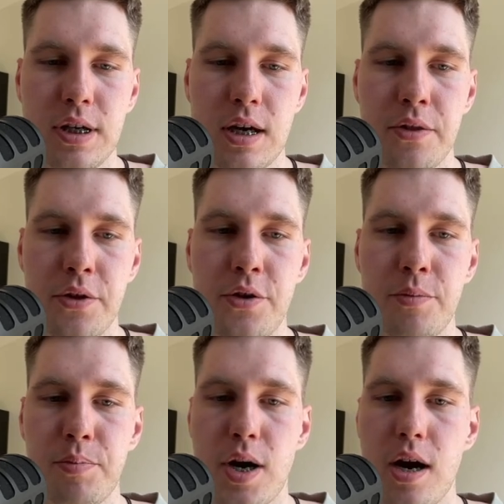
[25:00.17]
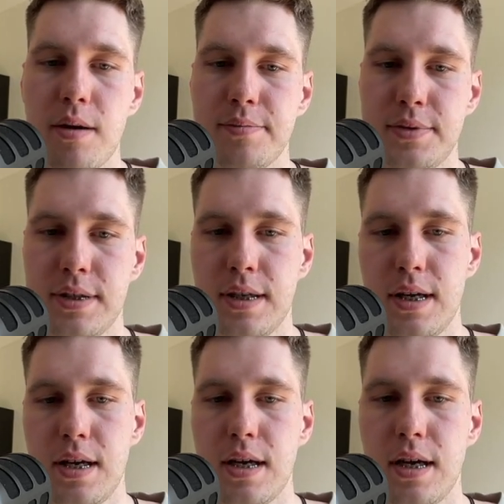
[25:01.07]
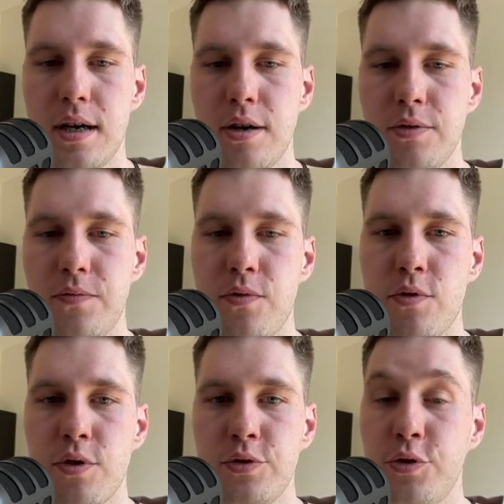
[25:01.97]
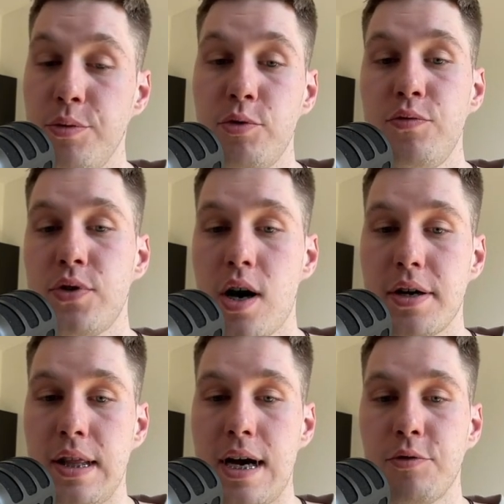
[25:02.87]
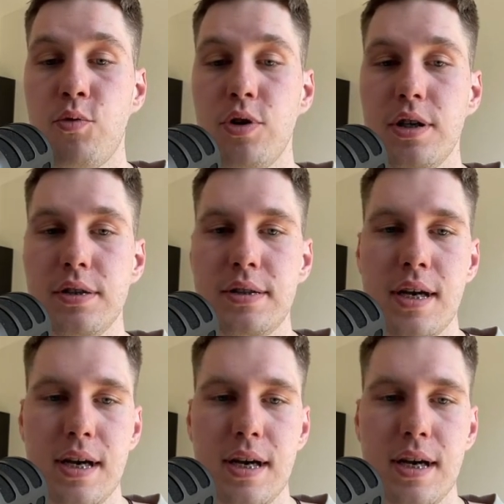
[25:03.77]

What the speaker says: another prompt to remove not allowed words.